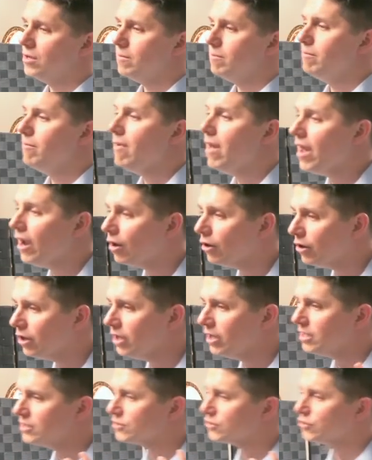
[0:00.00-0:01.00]

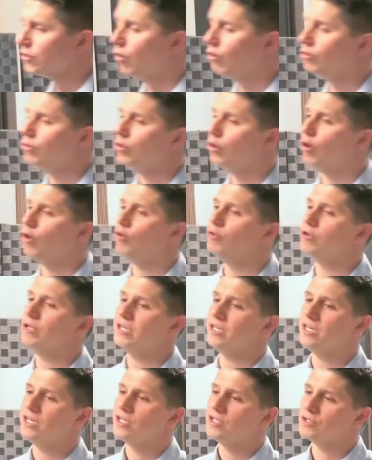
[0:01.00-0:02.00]
Mary is so
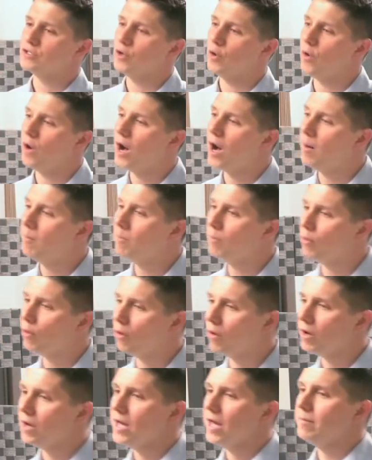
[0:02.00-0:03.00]
lowly, so
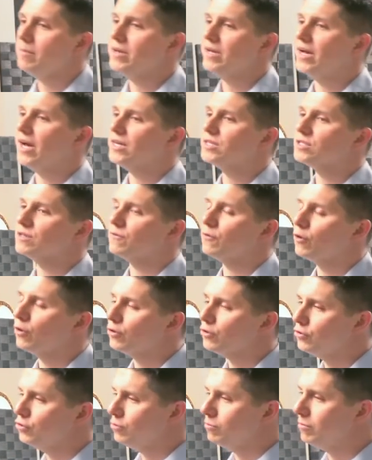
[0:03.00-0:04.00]
humble, and because of
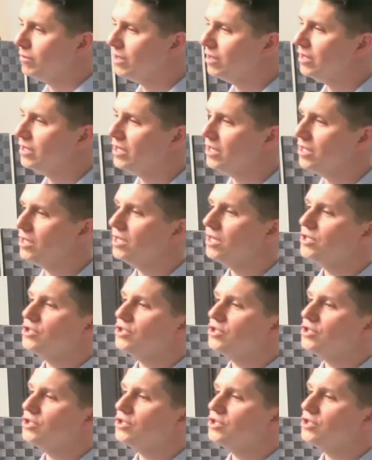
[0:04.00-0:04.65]
her humility,